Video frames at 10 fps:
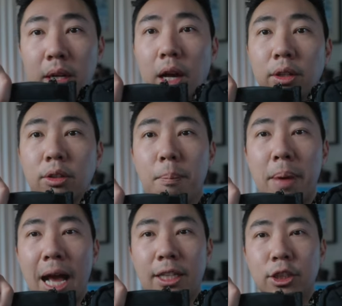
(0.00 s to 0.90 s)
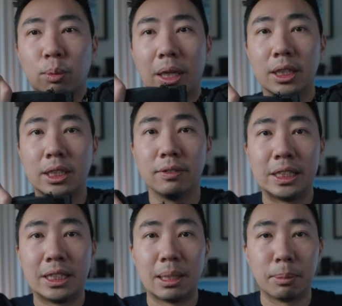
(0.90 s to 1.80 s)
Although the bags are relatively
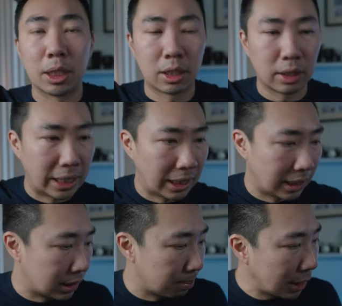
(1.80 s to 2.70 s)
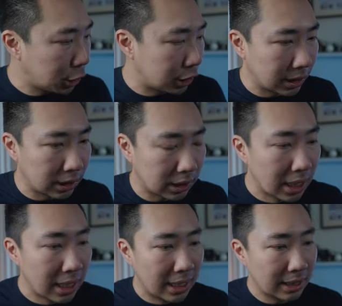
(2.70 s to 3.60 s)
similar in dimensions,
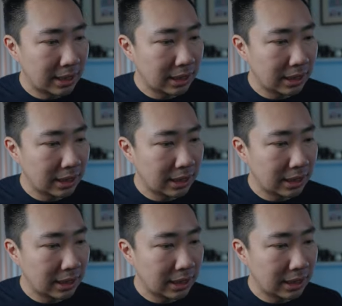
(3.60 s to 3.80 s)
this